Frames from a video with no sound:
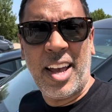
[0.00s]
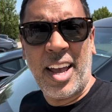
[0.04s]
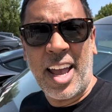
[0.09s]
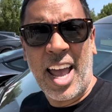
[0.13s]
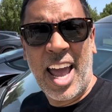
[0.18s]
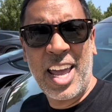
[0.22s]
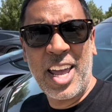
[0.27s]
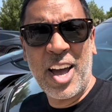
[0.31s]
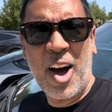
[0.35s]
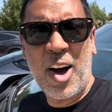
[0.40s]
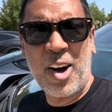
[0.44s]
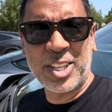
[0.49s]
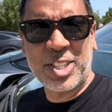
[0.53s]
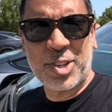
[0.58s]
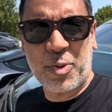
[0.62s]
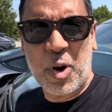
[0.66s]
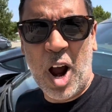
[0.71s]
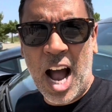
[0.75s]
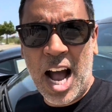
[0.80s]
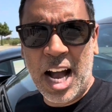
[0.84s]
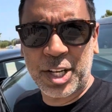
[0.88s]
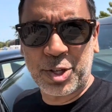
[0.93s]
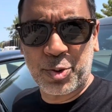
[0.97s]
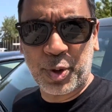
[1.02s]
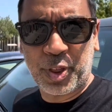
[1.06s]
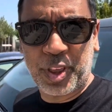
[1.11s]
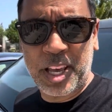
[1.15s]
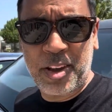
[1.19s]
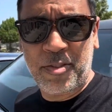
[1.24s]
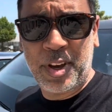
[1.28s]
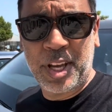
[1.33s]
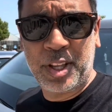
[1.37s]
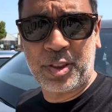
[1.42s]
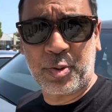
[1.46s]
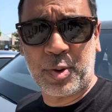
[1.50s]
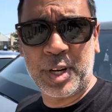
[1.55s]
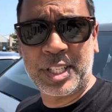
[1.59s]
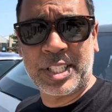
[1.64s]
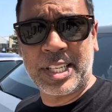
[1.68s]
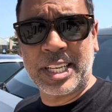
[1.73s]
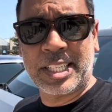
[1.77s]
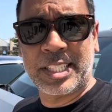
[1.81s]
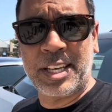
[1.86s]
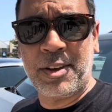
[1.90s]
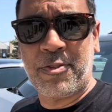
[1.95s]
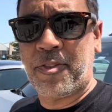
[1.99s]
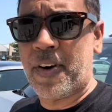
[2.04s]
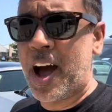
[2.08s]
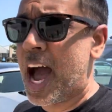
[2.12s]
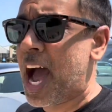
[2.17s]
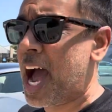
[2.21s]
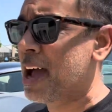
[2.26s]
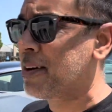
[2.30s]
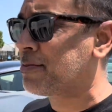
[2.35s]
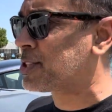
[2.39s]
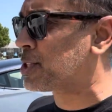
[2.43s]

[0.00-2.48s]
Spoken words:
Hey y'all, it's Raj with EV365.